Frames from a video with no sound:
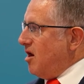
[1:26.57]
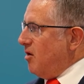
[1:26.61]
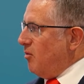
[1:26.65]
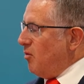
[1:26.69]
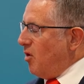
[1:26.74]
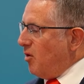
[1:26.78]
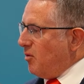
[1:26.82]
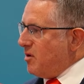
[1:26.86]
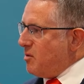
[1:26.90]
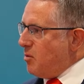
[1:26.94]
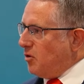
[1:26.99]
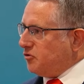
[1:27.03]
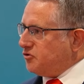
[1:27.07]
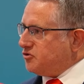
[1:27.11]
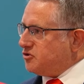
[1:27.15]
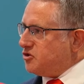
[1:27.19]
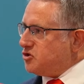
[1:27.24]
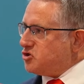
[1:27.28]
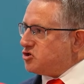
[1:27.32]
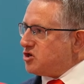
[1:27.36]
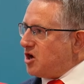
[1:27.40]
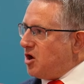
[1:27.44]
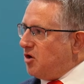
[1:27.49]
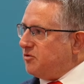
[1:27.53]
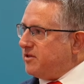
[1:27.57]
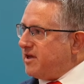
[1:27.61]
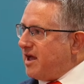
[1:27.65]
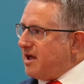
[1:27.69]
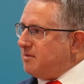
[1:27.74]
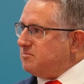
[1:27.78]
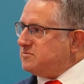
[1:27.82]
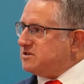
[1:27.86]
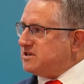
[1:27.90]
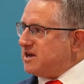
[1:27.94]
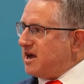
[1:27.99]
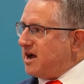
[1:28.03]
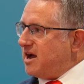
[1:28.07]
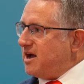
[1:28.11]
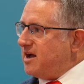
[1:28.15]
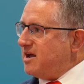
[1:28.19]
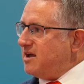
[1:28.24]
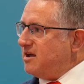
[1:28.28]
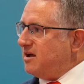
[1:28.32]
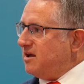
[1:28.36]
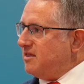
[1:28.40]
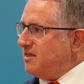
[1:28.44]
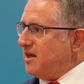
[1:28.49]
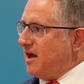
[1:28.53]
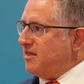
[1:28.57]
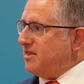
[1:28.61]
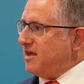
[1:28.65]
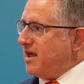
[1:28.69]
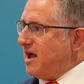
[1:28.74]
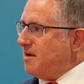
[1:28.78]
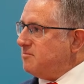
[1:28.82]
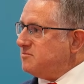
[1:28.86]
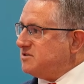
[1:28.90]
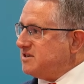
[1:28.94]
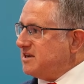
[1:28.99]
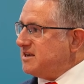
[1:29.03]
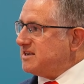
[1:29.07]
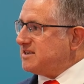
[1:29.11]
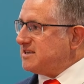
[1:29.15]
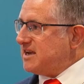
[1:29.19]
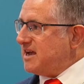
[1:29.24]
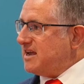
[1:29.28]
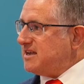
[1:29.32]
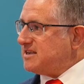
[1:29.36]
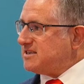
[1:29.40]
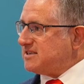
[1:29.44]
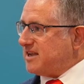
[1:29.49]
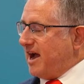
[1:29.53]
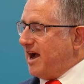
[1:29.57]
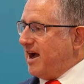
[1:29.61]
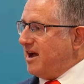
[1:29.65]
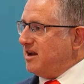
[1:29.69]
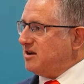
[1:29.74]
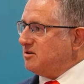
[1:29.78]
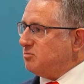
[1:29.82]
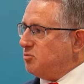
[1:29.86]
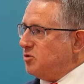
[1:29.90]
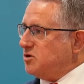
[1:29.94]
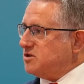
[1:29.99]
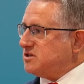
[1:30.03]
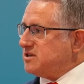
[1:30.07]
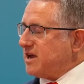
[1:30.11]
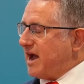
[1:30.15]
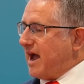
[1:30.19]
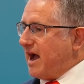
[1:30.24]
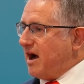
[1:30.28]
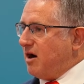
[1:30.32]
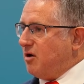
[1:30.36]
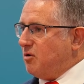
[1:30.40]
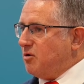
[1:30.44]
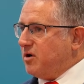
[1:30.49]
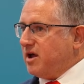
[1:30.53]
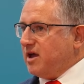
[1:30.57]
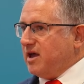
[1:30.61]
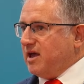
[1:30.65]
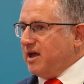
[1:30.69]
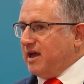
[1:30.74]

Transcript: What we wanted to show on the MTA and, and the MTC stand was how